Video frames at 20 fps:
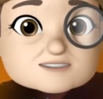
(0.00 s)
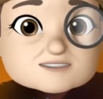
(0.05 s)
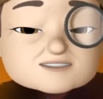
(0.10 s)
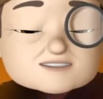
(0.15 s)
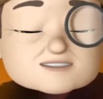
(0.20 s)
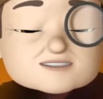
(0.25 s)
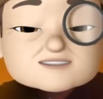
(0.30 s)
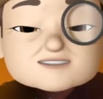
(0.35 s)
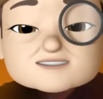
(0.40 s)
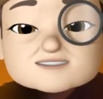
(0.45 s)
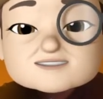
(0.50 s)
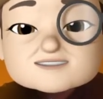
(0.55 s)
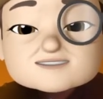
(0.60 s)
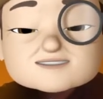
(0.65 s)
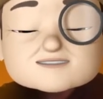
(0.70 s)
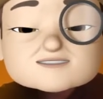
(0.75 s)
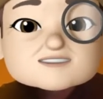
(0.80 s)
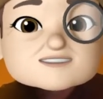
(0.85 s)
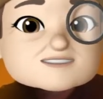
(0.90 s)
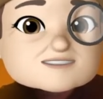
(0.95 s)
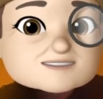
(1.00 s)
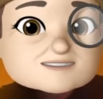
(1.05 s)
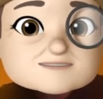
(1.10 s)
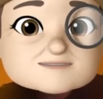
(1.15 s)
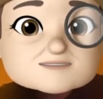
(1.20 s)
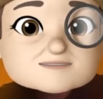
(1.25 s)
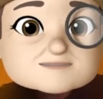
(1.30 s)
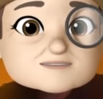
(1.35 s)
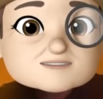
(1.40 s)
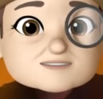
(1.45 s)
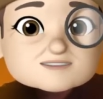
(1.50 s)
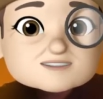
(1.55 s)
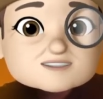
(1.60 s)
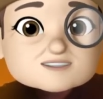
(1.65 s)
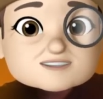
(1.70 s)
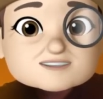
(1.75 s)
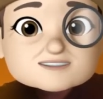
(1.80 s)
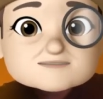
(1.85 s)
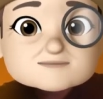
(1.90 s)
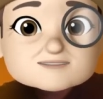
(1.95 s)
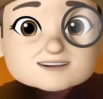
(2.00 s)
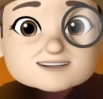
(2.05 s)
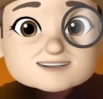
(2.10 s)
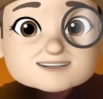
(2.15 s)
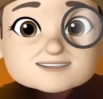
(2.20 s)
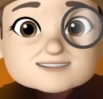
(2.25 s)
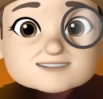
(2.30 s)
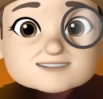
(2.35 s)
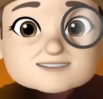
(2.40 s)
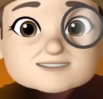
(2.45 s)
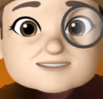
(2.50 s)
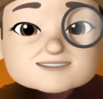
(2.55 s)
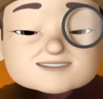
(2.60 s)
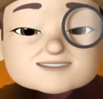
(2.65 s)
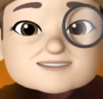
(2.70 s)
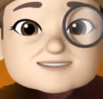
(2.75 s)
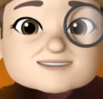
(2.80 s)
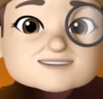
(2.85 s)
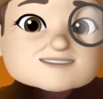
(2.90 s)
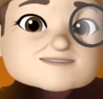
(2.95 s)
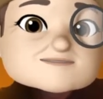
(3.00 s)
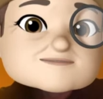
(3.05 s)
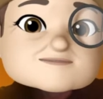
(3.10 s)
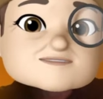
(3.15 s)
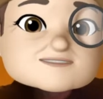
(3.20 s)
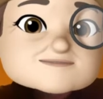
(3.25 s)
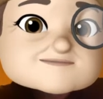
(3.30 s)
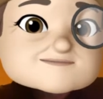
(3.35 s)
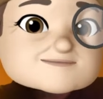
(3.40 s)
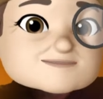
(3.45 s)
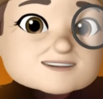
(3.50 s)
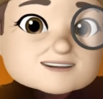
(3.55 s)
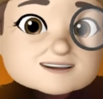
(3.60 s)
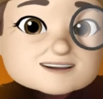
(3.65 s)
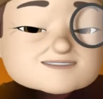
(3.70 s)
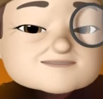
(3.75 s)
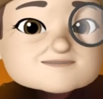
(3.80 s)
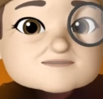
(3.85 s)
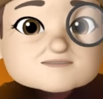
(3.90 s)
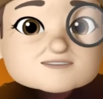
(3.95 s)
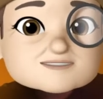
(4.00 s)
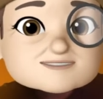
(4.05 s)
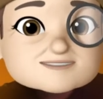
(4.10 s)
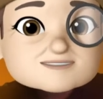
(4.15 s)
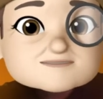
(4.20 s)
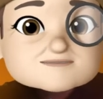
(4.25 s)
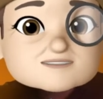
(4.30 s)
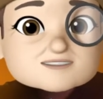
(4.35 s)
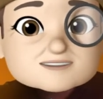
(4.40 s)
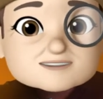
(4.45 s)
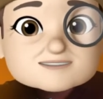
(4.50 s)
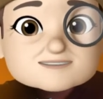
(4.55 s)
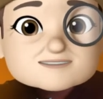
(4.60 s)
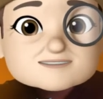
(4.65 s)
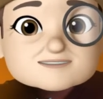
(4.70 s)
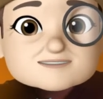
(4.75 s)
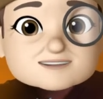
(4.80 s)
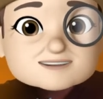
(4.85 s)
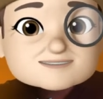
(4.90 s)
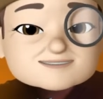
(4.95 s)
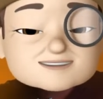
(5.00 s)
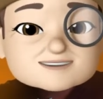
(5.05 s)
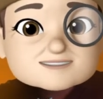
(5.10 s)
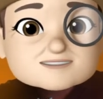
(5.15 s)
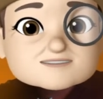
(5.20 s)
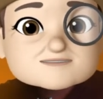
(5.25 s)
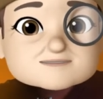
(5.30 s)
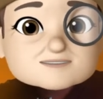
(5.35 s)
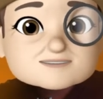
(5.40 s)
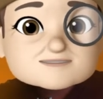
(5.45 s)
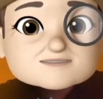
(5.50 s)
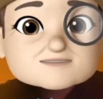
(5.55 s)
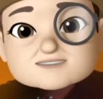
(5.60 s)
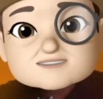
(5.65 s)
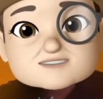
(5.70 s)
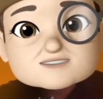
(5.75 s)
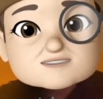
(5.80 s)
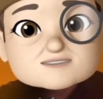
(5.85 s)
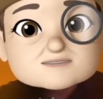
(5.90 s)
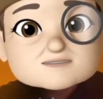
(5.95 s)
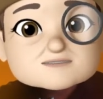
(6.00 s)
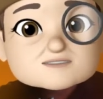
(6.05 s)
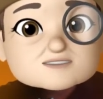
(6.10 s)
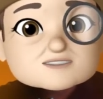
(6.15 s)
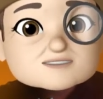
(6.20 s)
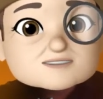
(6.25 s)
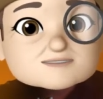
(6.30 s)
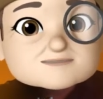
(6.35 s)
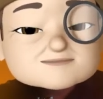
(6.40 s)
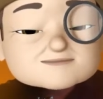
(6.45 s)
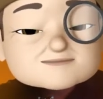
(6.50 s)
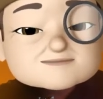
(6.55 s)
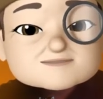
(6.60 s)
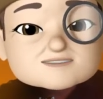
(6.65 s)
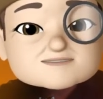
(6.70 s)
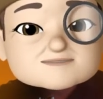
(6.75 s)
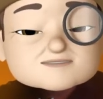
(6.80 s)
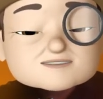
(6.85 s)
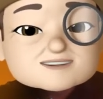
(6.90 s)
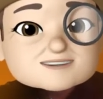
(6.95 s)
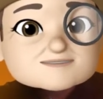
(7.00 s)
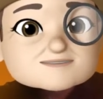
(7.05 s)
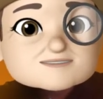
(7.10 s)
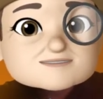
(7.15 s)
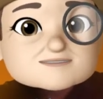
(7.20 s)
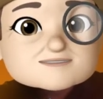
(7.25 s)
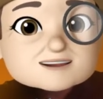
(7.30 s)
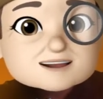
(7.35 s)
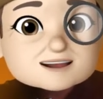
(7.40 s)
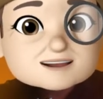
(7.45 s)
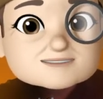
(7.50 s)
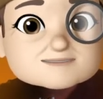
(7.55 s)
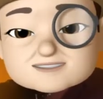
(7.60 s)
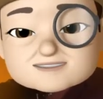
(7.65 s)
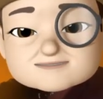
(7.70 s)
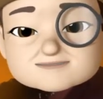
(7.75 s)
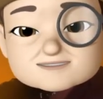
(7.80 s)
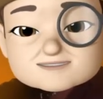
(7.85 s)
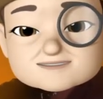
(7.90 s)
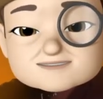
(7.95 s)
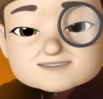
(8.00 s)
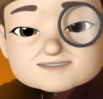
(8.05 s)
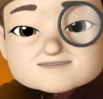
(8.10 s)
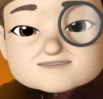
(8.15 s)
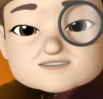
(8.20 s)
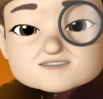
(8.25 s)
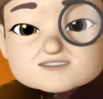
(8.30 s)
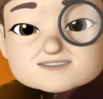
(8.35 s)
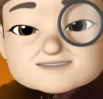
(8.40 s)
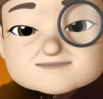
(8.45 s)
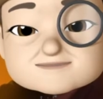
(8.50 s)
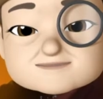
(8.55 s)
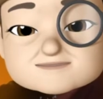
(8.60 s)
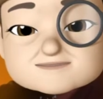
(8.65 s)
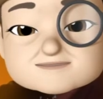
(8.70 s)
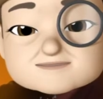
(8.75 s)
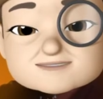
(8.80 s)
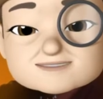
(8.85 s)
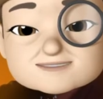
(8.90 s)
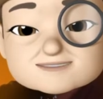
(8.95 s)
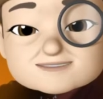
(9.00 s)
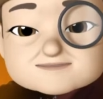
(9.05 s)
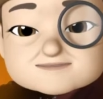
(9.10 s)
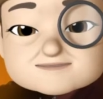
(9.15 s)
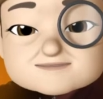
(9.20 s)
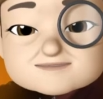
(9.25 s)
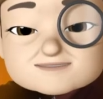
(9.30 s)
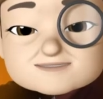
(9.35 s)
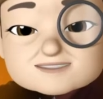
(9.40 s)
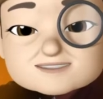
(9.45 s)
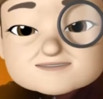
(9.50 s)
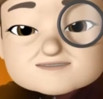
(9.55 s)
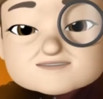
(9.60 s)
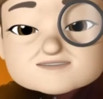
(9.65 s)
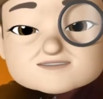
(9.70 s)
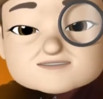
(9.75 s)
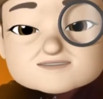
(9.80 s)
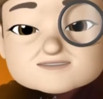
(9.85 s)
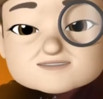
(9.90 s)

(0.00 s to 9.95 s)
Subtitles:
And I think a lot of people could just buy another Android device. It's not that expensive to play these games. Let's look at B. The other